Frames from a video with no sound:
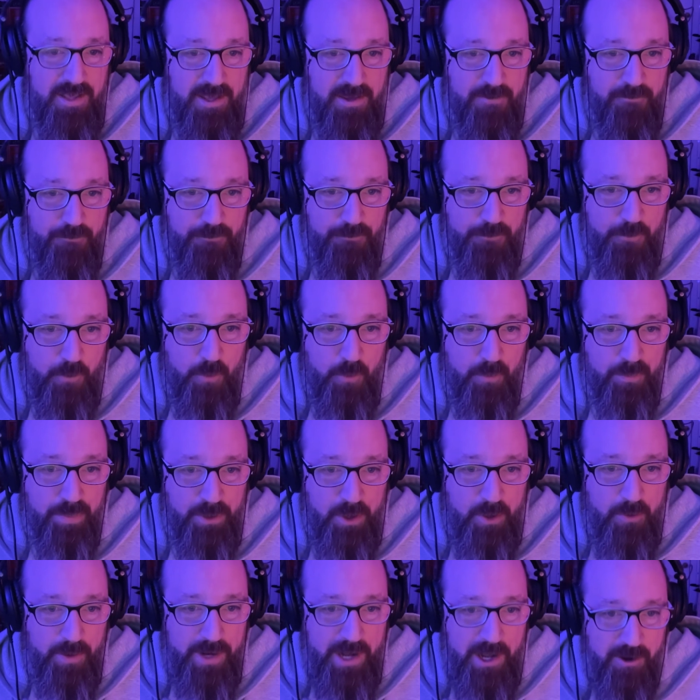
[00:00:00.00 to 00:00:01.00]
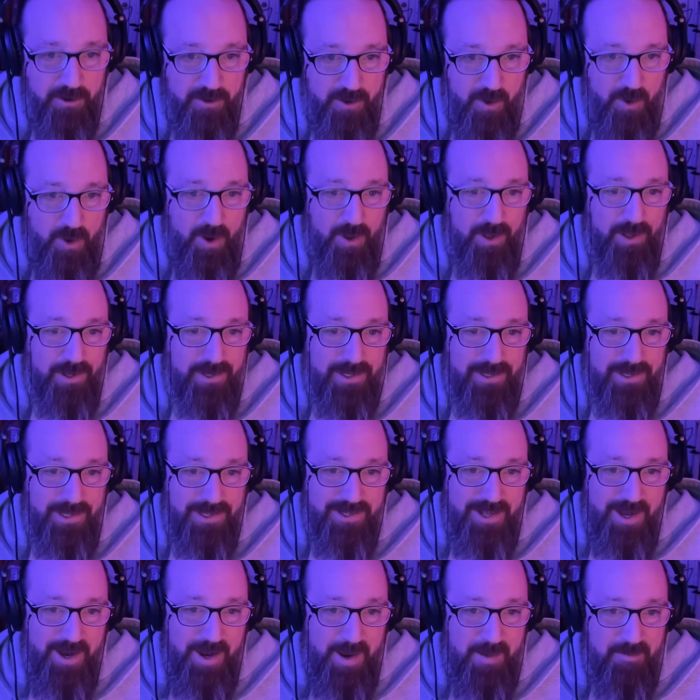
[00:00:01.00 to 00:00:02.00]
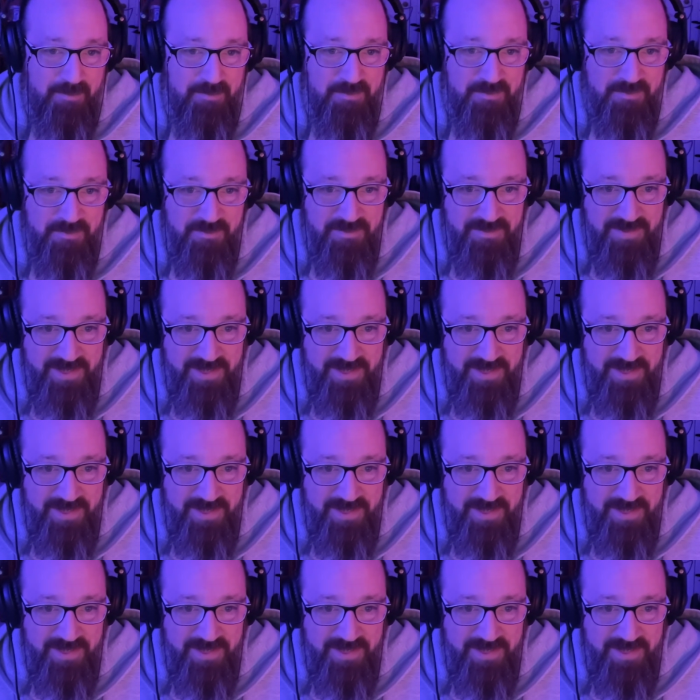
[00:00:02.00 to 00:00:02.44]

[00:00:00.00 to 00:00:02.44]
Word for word: the full blown alcoholic at the time,